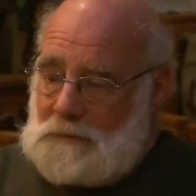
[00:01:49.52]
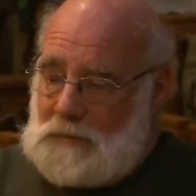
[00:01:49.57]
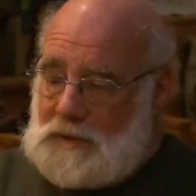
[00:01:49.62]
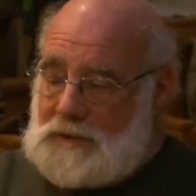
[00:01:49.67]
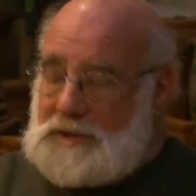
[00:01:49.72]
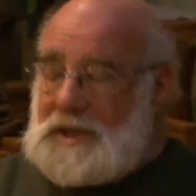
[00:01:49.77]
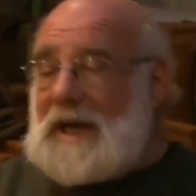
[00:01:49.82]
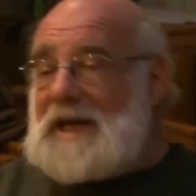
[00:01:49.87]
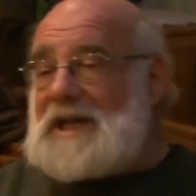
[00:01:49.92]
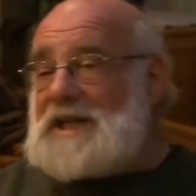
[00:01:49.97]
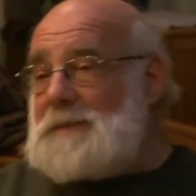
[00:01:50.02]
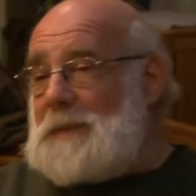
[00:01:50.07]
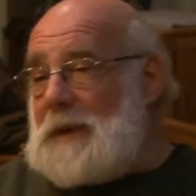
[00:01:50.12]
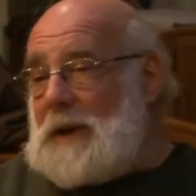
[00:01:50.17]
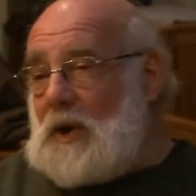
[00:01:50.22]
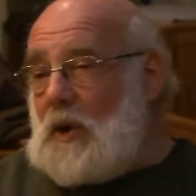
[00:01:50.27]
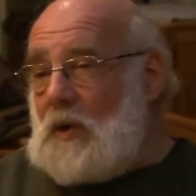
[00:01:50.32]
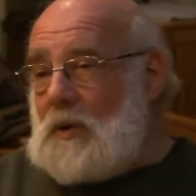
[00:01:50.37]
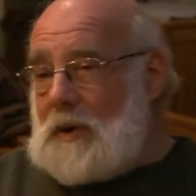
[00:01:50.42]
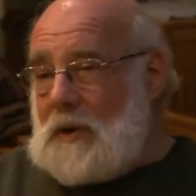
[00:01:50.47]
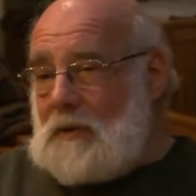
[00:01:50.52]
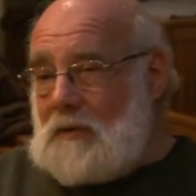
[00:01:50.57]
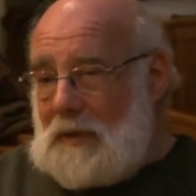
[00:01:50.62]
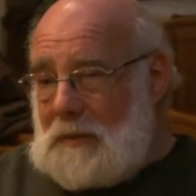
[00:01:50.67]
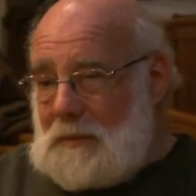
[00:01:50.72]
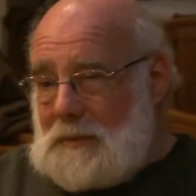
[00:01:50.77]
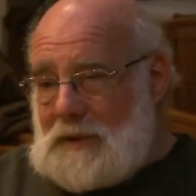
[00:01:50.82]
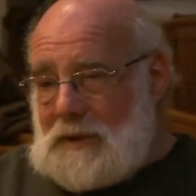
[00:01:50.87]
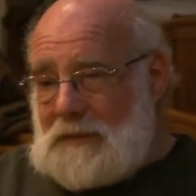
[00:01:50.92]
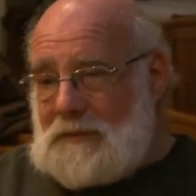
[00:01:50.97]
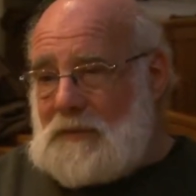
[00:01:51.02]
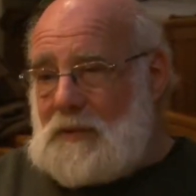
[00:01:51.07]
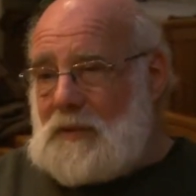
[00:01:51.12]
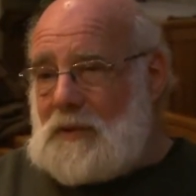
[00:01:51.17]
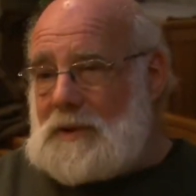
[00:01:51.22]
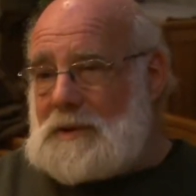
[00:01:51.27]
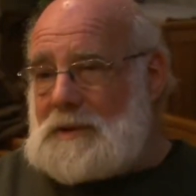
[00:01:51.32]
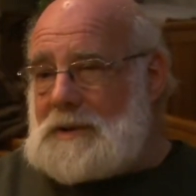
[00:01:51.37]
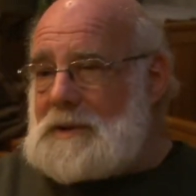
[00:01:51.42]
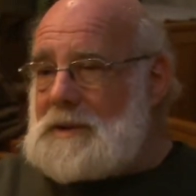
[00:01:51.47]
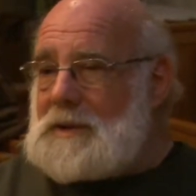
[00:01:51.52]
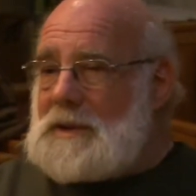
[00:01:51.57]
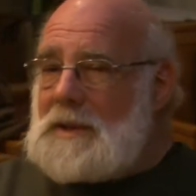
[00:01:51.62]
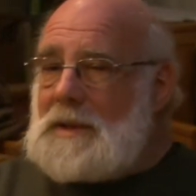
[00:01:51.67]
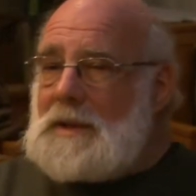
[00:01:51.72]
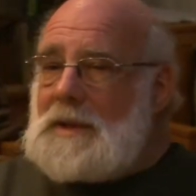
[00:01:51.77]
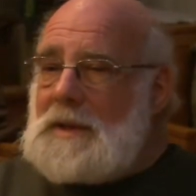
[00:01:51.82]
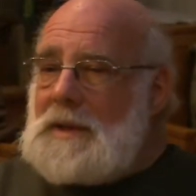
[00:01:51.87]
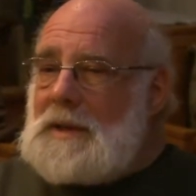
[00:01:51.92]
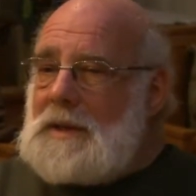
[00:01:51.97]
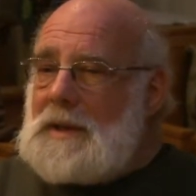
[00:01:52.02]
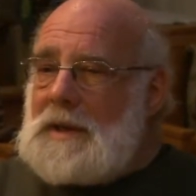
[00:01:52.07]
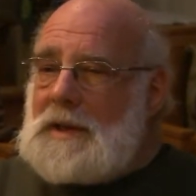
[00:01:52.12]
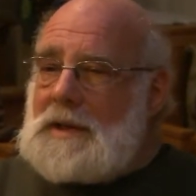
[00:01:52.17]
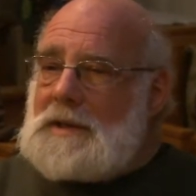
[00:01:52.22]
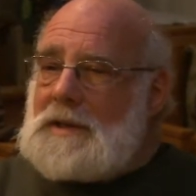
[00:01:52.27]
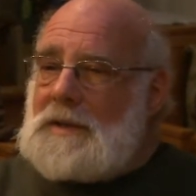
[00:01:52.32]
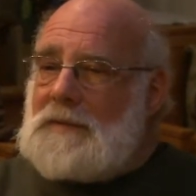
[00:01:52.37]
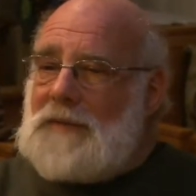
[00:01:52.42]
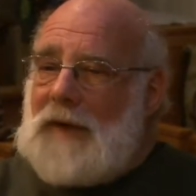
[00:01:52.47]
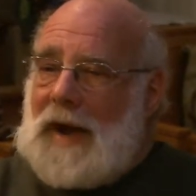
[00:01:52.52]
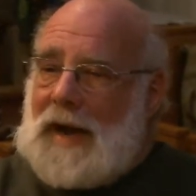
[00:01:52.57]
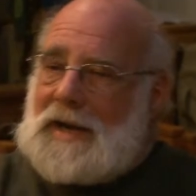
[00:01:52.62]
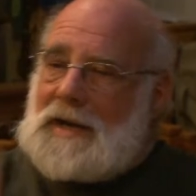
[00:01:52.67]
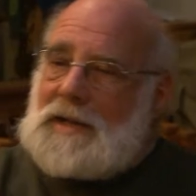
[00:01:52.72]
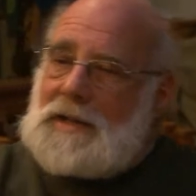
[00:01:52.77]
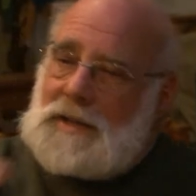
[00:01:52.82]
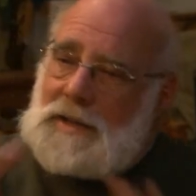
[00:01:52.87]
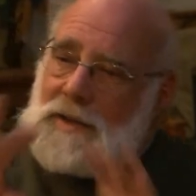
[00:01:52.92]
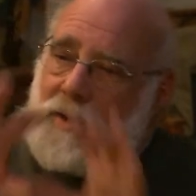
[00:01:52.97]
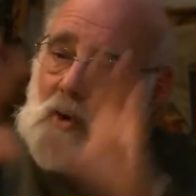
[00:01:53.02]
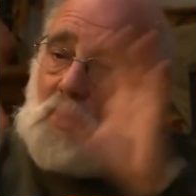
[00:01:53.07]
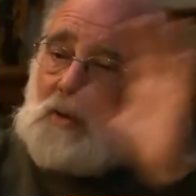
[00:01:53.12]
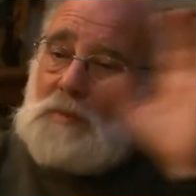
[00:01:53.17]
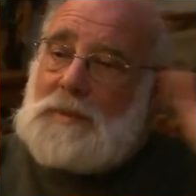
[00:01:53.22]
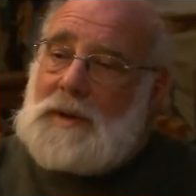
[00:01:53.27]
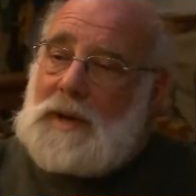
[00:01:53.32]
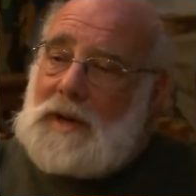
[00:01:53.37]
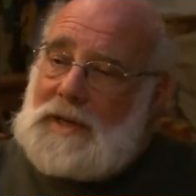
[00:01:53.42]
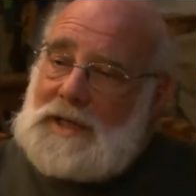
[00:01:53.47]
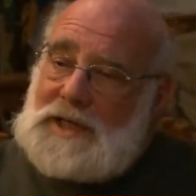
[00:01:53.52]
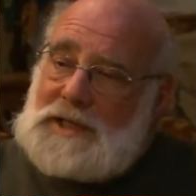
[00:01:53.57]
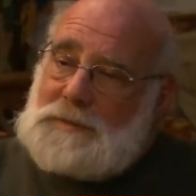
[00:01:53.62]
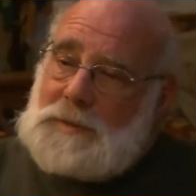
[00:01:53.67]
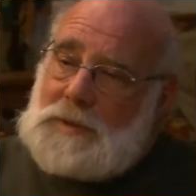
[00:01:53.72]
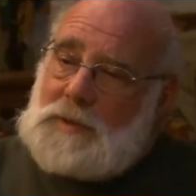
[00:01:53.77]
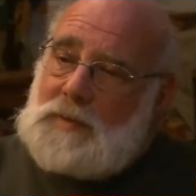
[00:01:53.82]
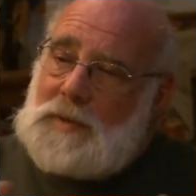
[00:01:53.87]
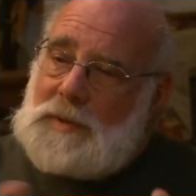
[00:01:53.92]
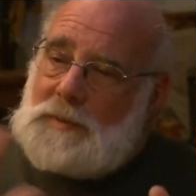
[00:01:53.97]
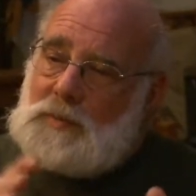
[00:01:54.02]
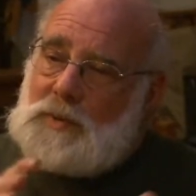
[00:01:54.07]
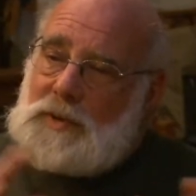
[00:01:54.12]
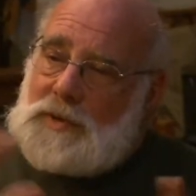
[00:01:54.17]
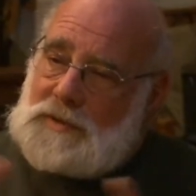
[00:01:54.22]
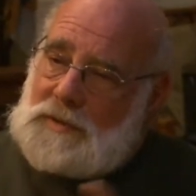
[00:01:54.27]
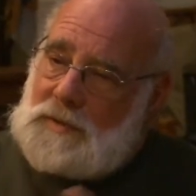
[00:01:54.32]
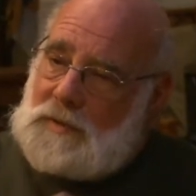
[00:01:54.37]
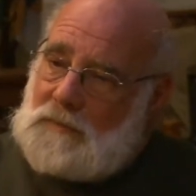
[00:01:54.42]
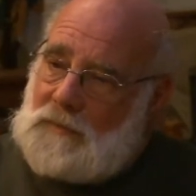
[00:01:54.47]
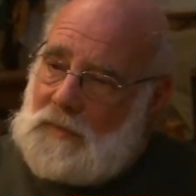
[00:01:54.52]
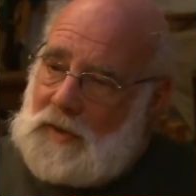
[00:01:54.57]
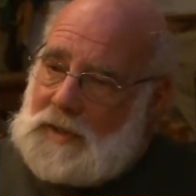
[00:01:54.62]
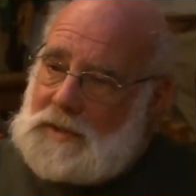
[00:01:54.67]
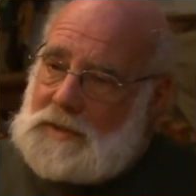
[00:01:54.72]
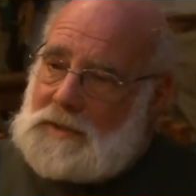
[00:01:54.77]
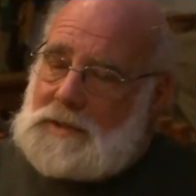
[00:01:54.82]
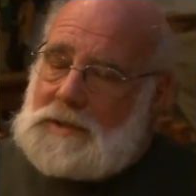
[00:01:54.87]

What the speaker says: Sykes-Picot Agreement, of course, divided the whole Middle East between Britain and France.